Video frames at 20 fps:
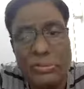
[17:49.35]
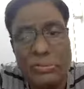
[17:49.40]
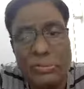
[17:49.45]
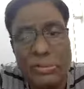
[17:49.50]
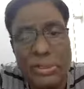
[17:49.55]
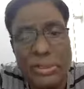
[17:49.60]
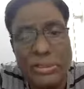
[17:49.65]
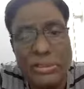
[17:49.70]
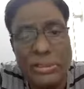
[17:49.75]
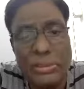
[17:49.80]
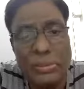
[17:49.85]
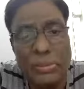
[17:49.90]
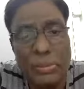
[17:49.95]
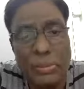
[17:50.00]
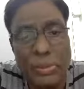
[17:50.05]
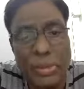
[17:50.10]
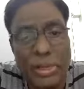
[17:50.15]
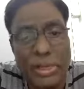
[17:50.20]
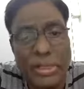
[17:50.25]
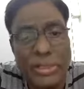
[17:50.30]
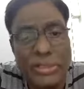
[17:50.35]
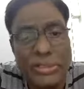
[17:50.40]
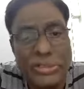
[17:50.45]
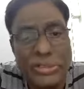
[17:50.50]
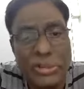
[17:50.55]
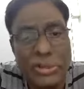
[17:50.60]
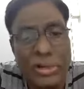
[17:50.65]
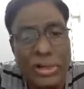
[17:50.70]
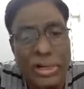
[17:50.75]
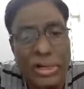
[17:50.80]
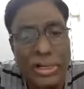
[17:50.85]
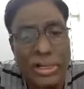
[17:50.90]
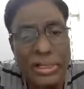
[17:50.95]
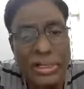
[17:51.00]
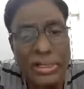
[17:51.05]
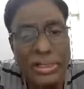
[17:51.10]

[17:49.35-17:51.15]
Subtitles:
For example, why it is called like